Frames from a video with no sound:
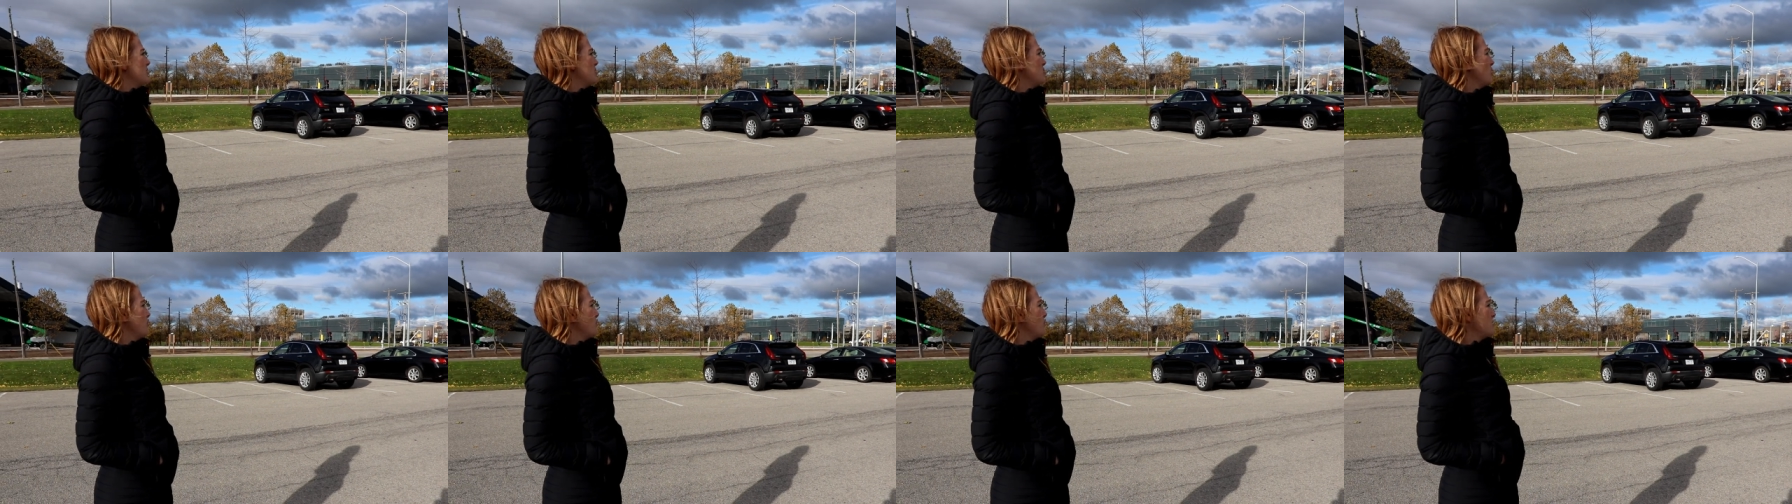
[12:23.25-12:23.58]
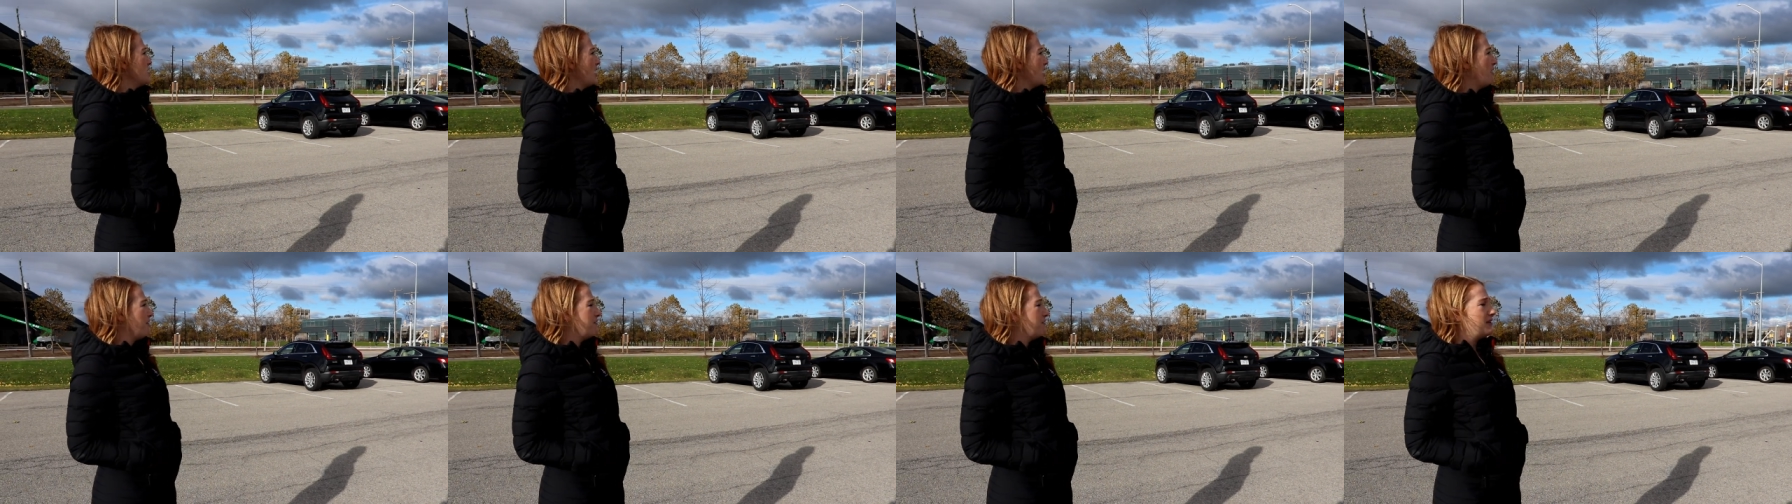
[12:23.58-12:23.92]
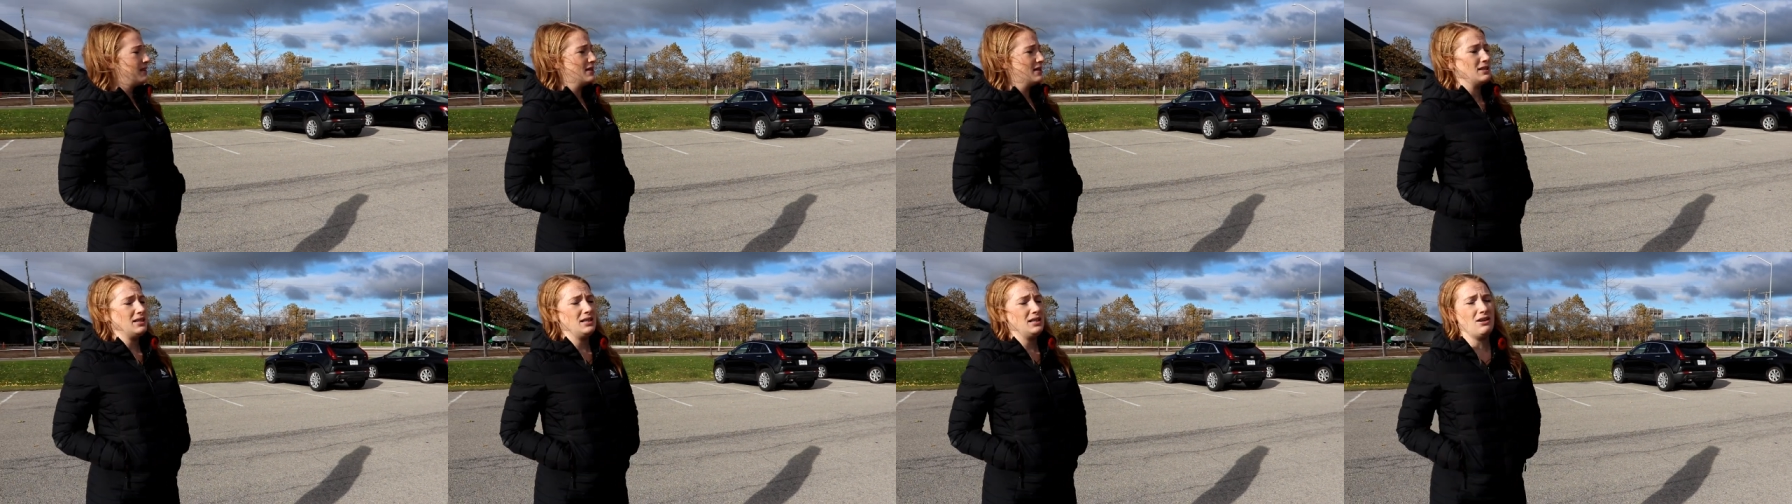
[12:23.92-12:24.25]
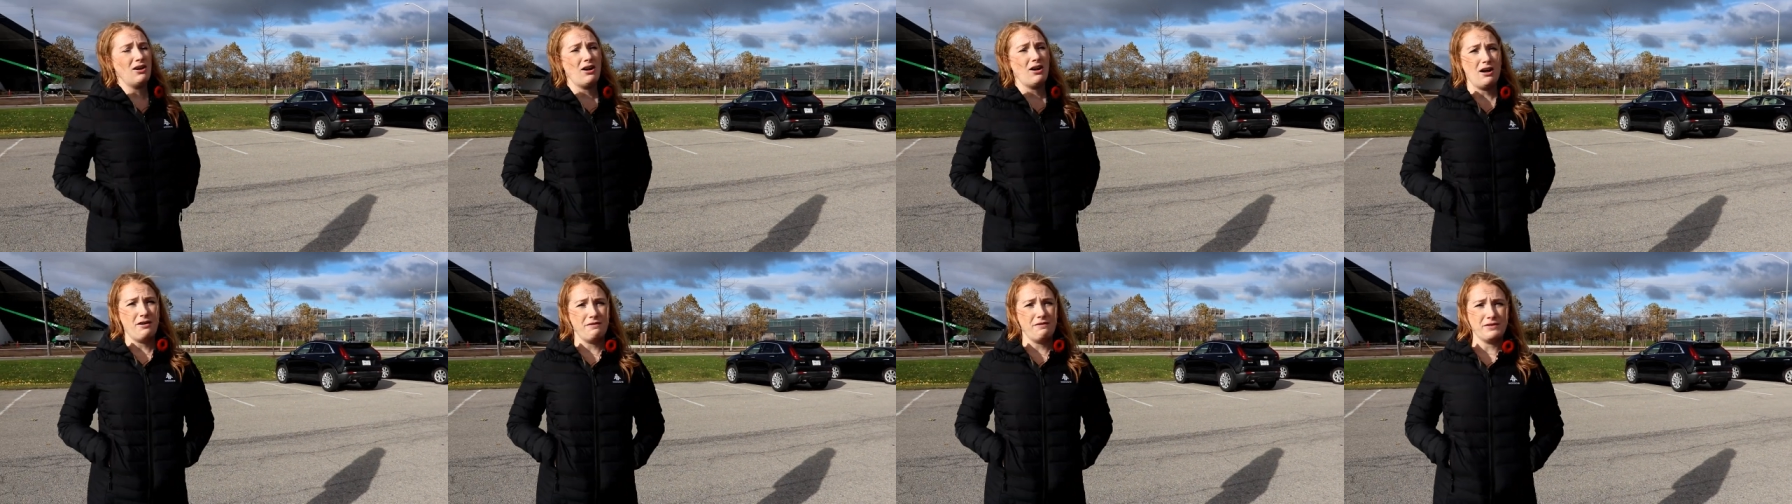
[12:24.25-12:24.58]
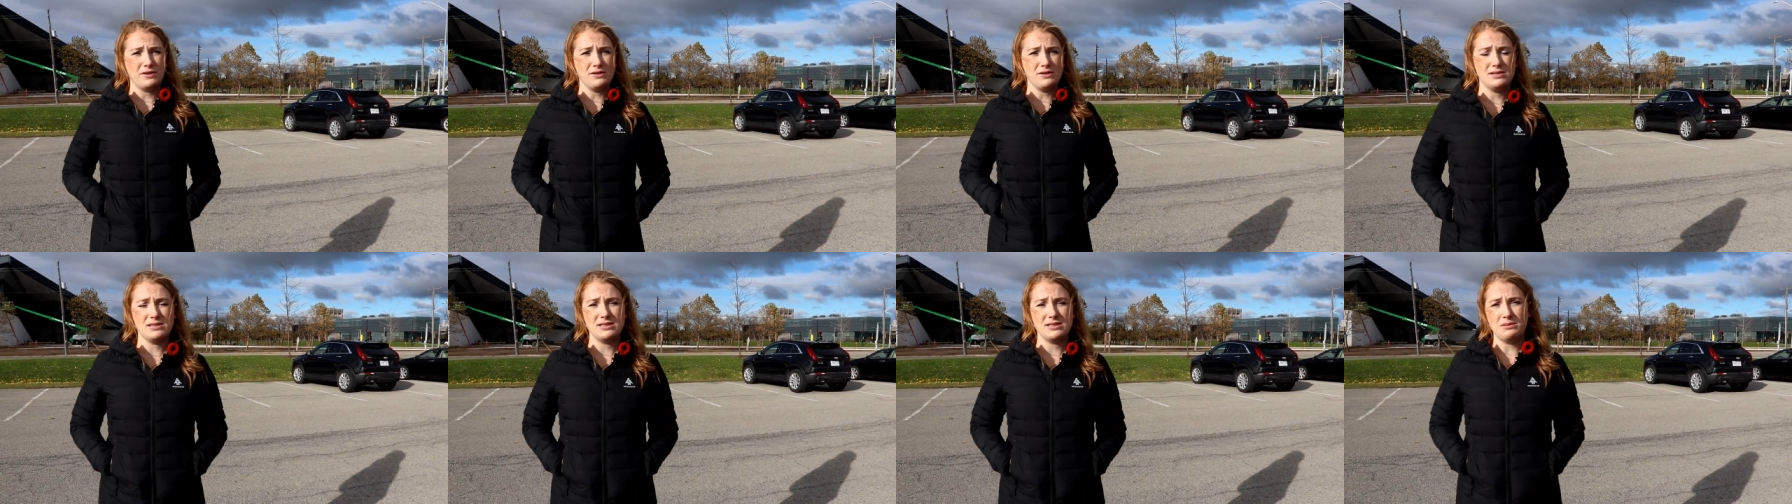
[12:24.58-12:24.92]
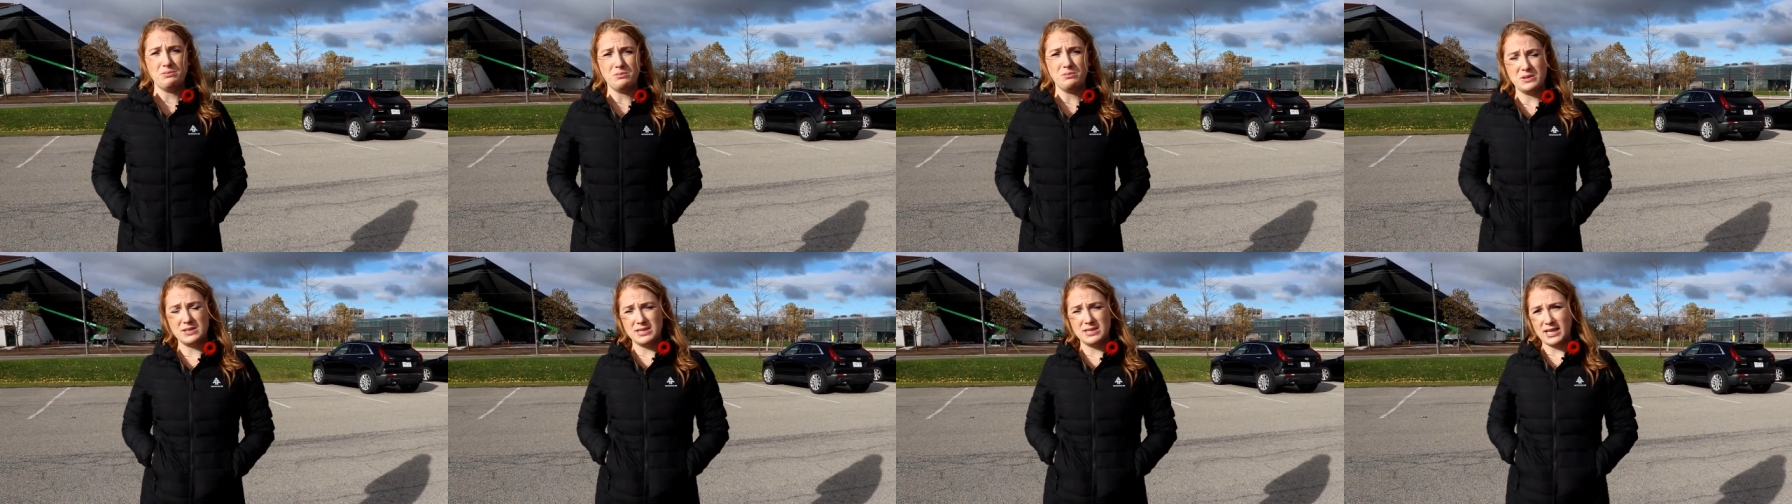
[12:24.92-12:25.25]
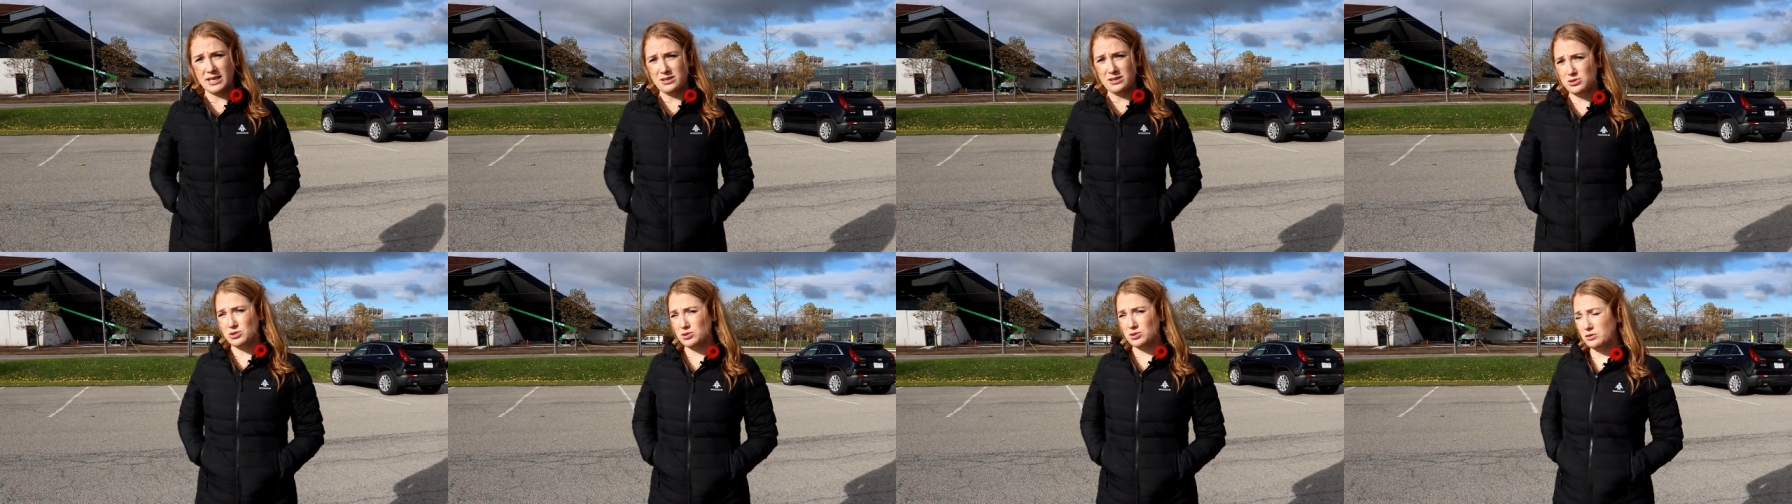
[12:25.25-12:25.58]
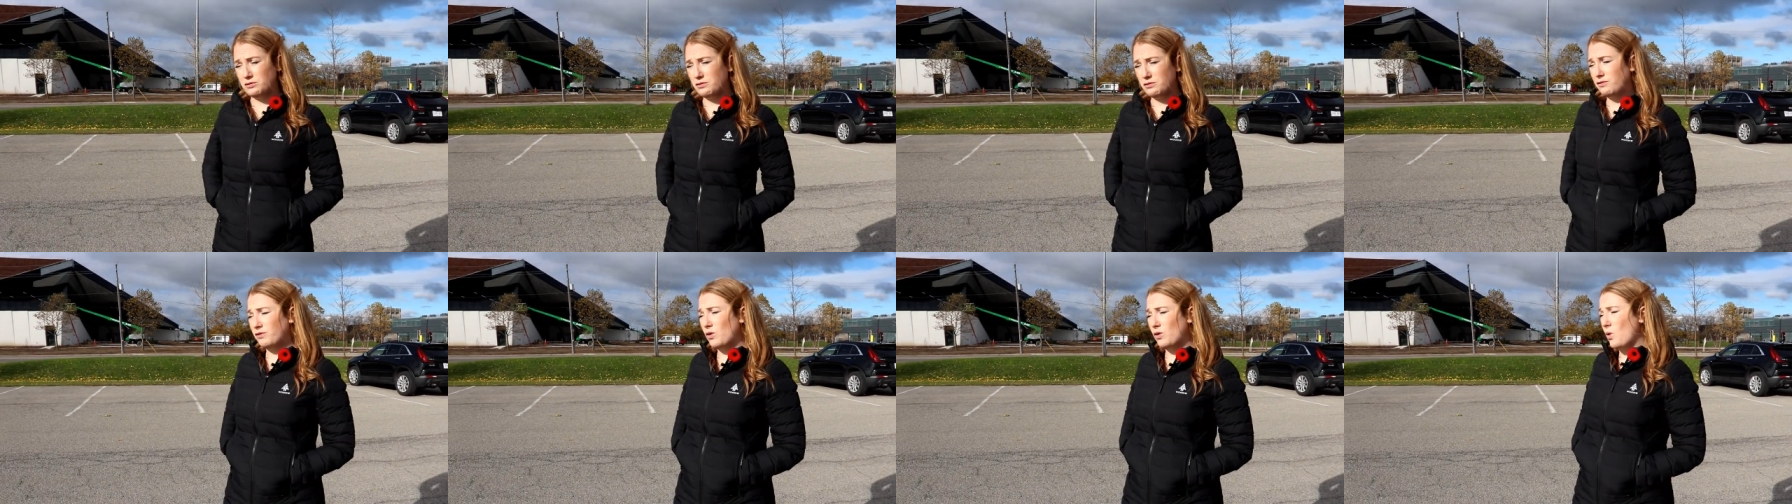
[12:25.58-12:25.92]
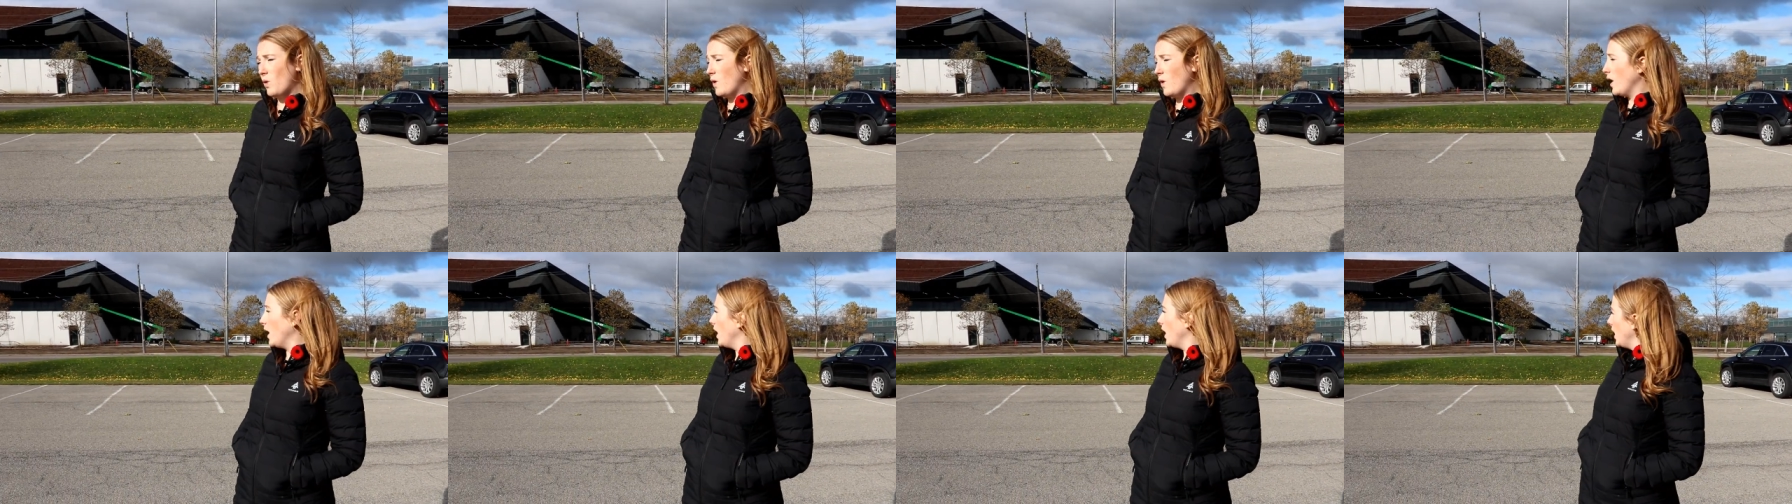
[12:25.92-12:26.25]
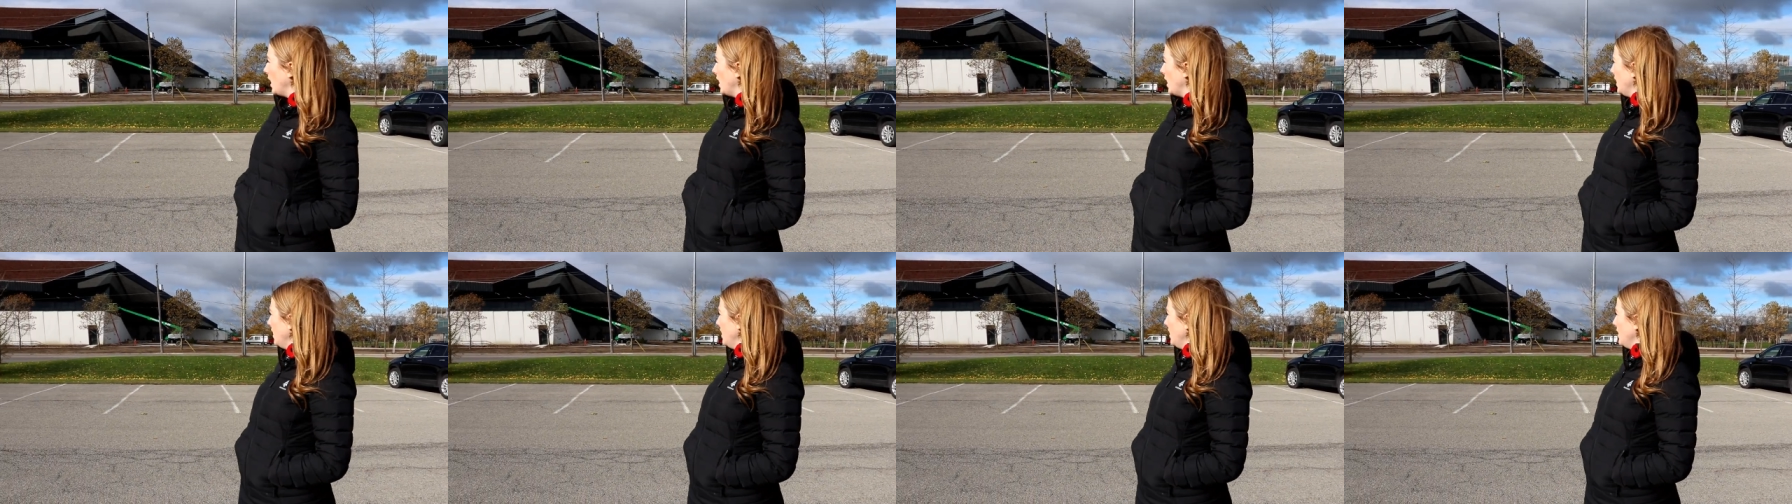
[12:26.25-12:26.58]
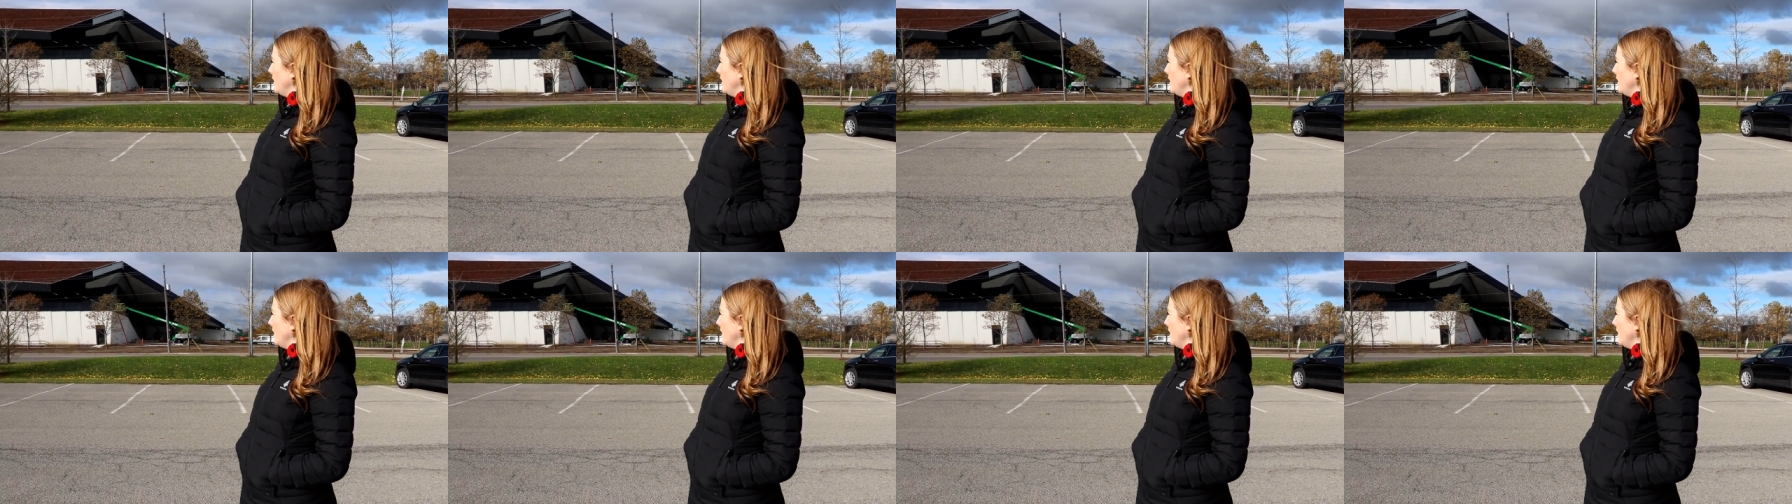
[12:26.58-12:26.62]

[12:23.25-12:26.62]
So definitely offers some potential for